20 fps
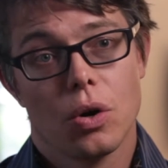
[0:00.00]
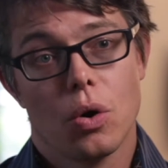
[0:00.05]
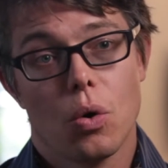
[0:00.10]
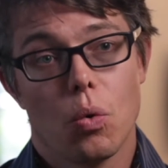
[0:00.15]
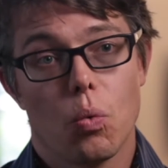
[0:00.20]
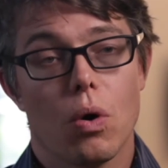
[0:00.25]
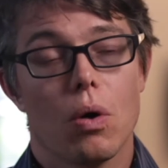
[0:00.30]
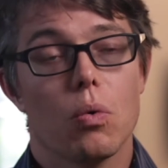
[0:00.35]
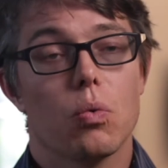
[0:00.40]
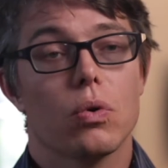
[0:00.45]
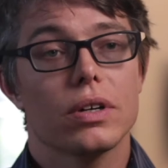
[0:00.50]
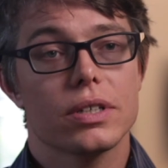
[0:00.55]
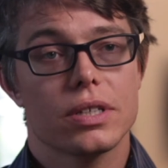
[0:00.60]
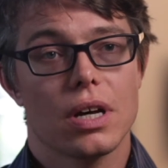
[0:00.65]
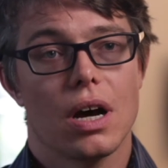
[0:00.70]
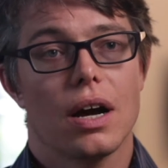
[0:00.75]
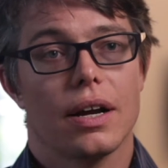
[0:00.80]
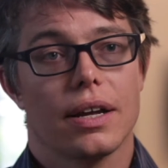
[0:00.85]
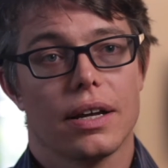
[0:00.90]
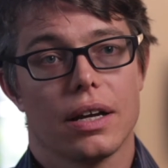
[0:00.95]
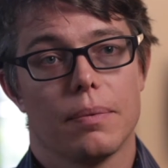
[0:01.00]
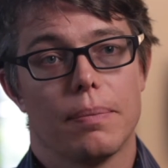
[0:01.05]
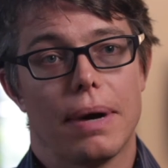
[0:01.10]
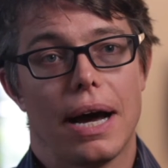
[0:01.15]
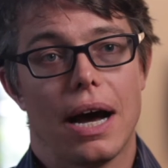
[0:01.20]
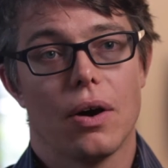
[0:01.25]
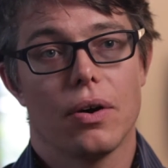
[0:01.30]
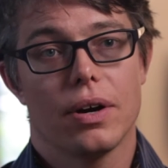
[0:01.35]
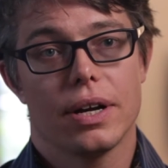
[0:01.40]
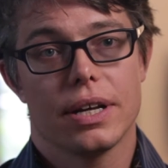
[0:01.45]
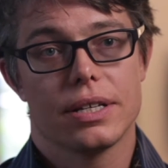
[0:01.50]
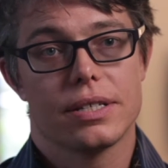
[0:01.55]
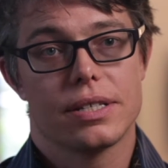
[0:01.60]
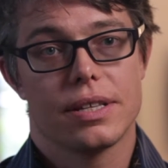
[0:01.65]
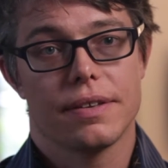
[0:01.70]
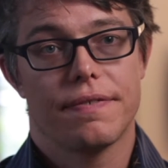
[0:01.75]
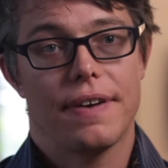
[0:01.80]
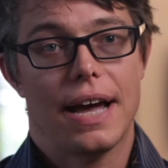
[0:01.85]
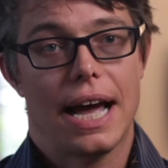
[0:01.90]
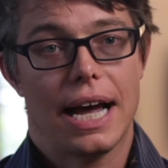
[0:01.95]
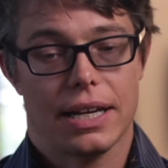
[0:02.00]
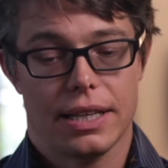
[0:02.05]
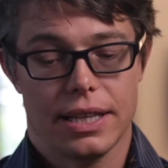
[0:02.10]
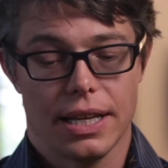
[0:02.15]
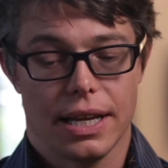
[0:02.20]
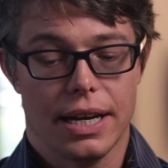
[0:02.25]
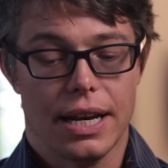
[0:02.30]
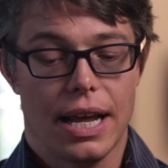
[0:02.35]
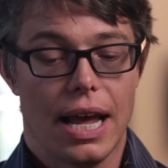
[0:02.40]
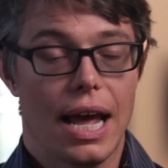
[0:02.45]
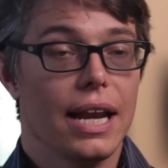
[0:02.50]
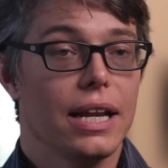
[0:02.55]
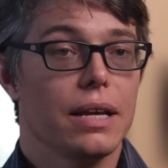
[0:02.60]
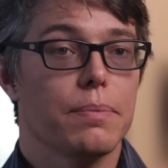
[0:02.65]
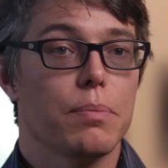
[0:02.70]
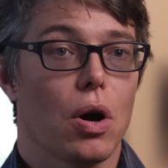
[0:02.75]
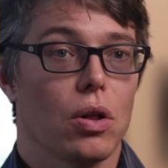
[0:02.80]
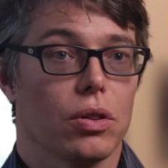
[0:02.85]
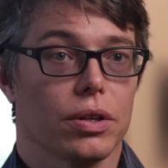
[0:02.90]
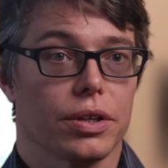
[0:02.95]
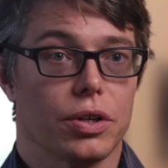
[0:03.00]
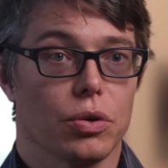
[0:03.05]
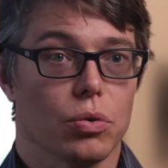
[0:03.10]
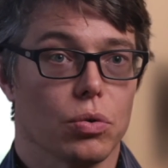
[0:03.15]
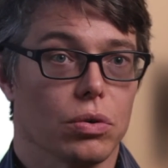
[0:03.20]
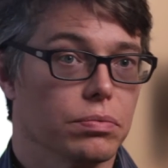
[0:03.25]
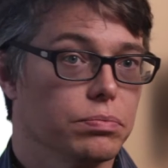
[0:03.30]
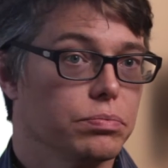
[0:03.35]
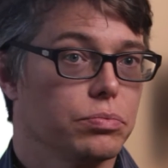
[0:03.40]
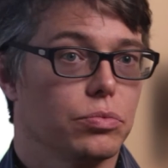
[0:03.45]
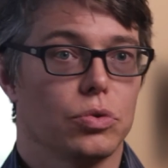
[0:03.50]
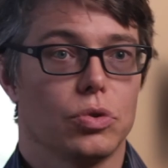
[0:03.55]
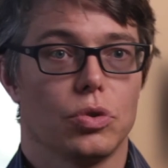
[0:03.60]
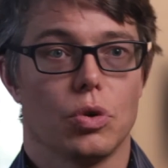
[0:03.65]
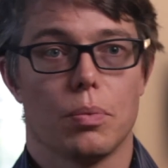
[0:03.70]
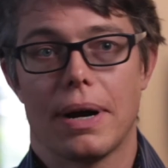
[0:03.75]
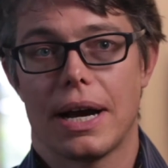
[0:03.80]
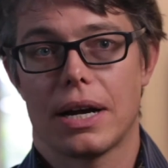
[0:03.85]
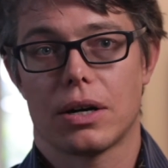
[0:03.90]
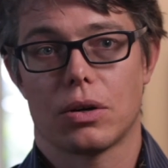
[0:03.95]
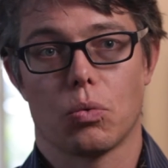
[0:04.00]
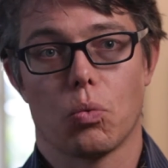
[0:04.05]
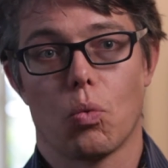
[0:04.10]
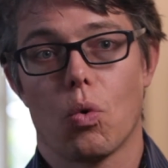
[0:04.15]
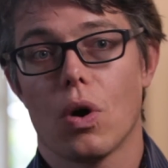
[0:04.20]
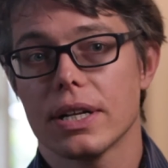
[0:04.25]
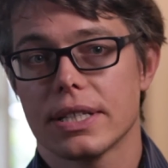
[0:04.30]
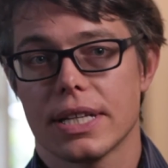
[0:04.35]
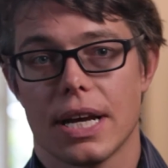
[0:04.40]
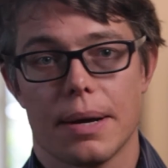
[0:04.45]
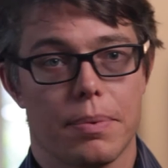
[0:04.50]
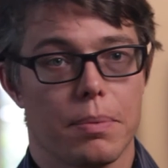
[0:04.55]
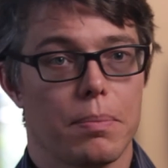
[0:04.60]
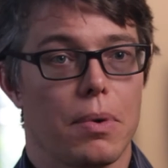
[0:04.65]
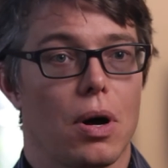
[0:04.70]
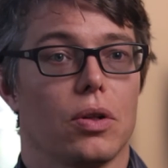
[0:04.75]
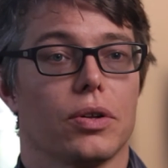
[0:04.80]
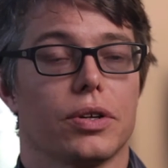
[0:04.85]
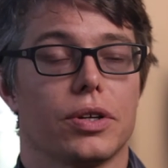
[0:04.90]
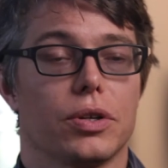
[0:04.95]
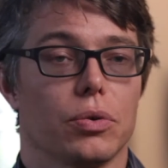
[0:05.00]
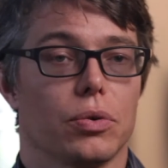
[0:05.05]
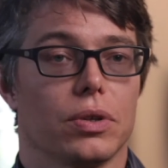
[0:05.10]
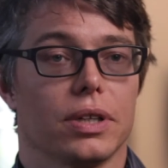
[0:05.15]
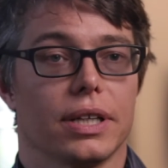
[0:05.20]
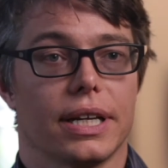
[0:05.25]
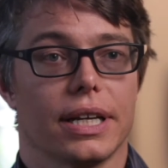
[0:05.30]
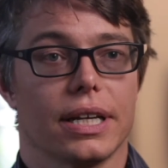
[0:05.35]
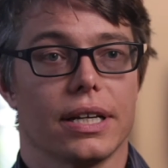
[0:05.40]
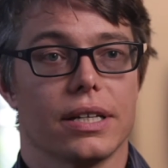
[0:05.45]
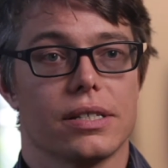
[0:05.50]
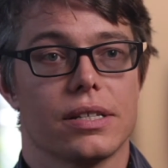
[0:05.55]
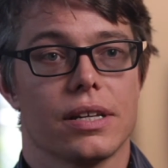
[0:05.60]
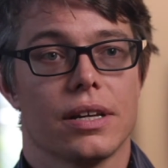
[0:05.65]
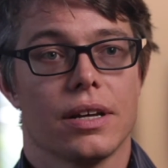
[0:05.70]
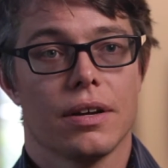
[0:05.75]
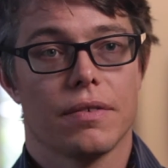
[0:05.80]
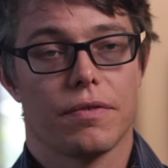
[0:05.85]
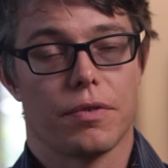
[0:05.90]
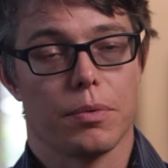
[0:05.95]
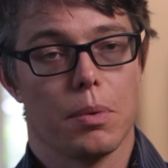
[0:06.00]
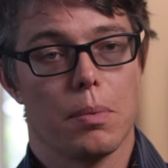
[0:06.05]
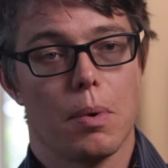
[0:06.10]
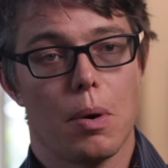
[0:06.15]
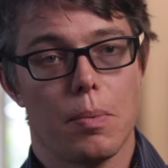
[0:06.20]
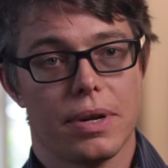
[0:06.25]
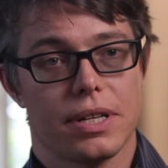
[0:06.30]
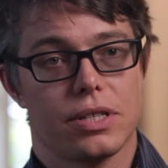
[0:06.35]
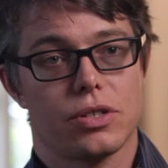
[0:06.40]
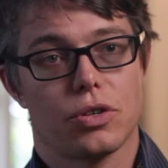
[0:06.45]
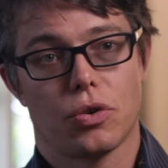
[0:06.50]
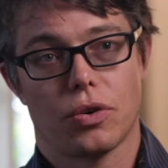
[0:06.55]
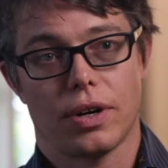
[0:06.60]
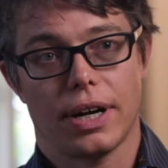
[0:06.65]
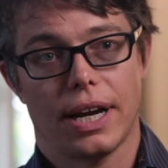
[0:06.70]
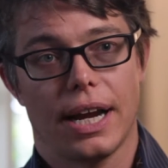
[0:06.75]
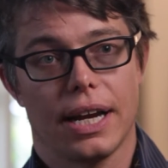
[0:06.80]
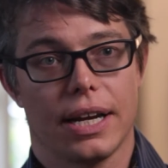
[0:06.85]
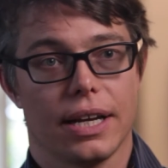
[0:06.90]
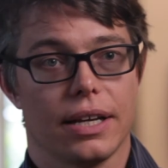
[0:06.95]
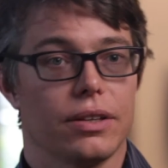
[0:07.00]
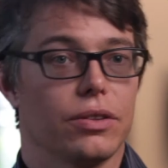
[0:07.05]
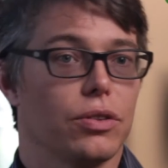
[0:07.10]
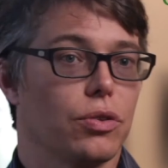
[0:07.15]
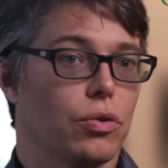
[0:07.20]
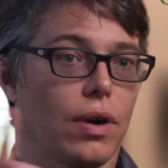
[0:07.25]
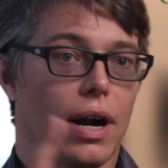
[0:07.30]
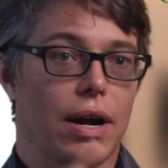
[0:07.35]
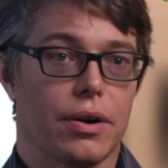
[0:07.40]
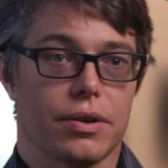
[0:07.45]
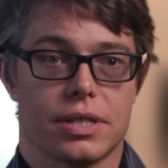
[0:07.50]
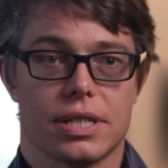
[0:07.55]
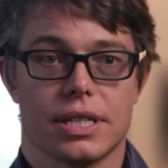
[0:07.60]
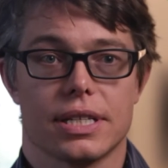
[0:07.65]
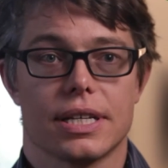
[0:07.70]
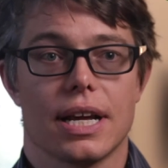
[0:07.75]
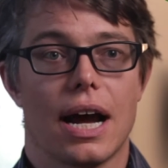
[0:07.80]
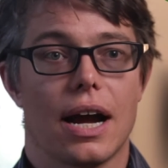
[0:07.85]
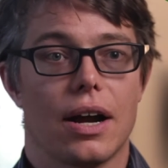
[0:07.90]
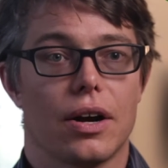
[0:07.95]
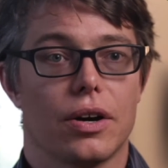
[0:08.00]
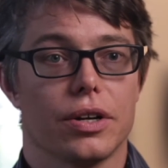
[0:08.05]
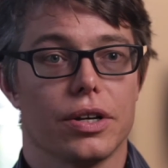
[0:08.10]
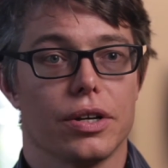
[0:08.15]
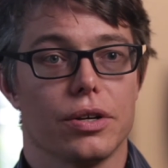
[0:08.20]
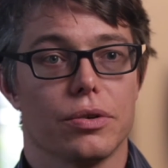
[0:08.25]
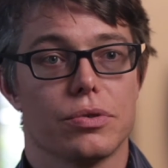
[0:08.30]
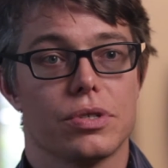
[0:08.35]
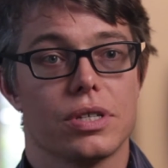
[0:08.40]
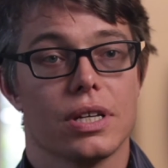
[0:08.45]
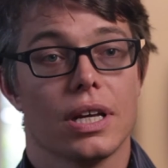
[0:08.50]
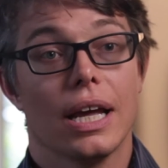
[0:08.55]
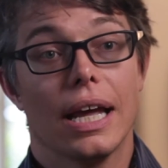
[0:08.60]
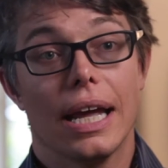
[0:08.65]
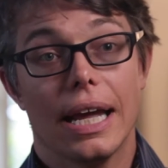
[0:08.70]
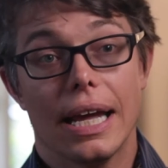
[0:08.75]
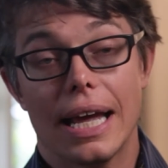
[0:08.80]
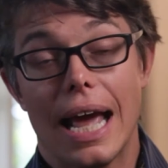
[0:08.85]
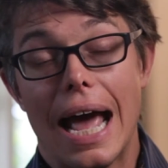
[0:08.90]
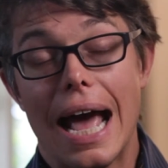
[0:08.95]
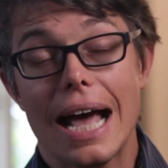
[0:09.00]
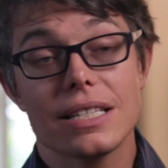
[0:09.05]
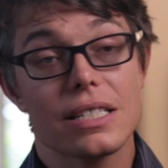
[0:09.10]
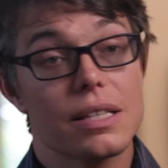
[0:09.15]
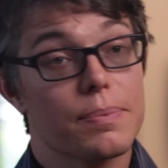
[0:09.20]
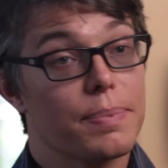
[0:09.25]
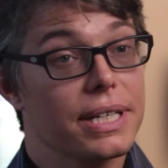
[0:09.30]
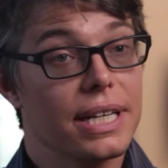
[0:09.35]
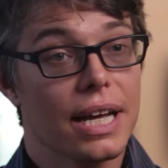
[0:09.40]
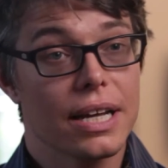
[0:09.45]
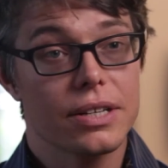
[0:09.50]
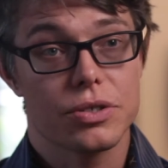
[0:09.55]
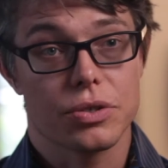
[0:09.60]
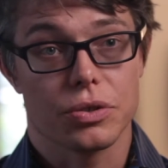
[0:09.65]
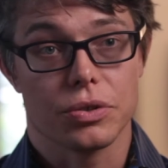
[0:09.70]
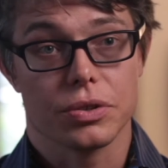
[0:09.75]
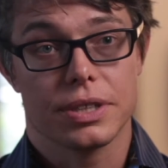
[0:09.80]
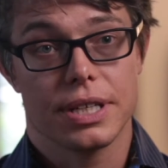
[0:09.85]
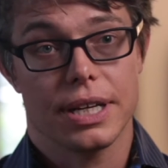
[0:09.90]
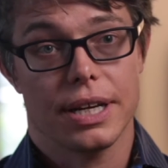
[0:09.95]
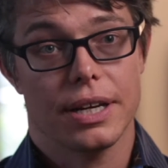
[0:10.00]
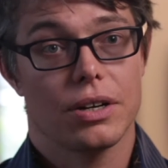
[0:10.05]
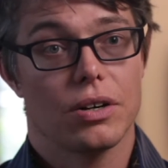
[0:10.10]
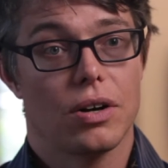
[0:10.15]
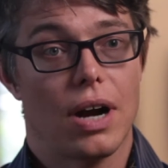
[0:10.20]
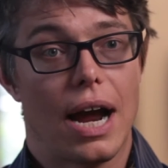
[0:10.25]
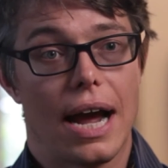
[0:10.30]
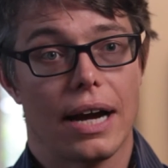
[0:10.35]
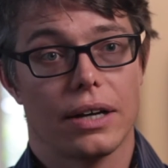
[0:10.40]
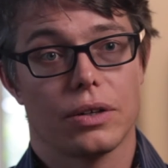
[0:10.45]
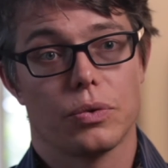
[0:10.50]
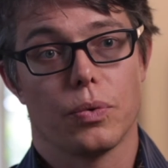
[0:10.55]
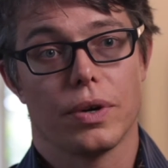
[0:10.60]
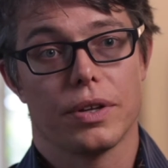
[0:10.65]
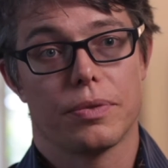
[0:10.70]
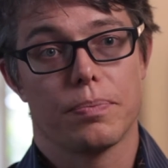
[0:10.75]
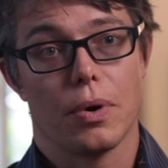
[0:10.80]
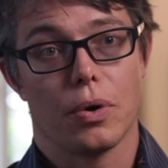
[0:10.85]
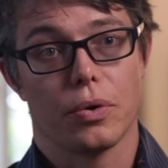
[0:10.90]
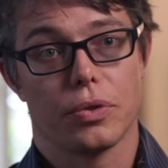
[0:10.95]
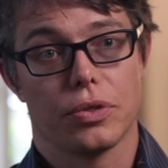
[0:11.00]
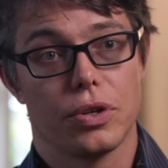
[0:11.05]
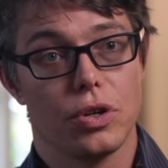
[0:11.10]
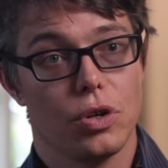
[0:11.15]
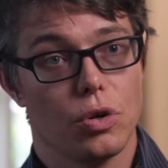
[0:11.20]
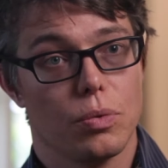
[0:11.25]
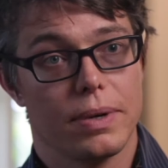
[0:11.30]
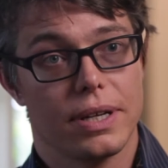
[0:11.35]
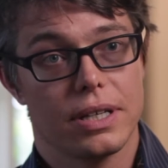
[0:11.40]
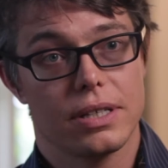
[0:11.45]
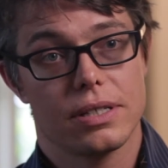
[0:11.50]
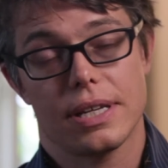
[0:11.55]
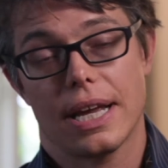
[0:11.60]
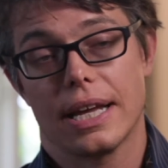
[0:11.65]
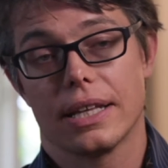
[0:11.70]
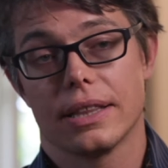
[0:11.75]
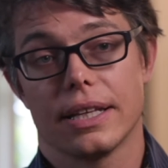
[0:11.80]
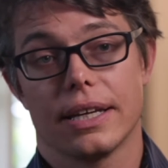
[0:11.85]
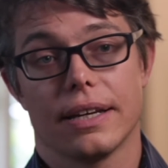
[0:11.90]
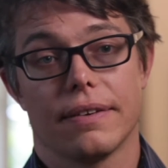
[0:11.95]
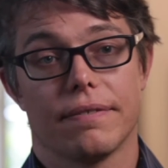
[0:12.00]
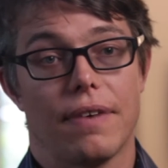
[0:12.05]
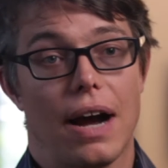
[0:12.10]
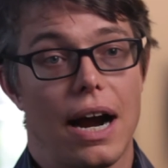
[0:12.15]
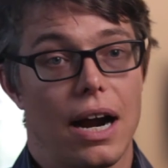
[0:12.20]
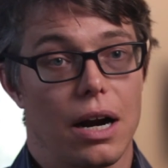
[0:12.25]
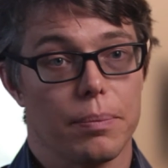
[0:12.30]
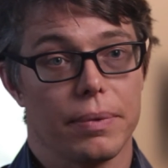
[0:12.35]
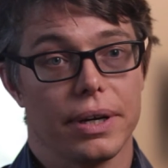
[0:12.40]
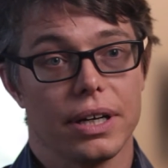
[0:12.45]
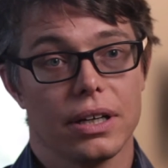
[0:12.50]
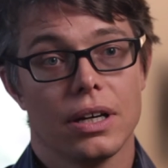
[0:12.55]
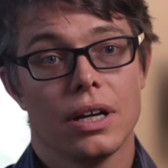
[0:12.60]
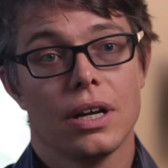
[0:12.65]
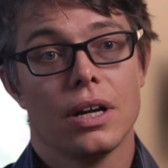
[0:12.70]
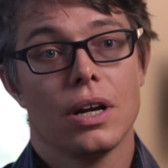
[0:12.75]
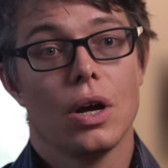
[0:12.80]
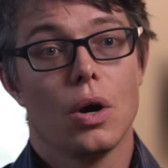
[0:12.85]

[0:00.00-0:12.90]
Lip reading: what we're talking about is the fact that any molecule, no matter what type of molecule it is, from the moment it's created throughout its entire use, it has the potential to interact with both humans and the environment.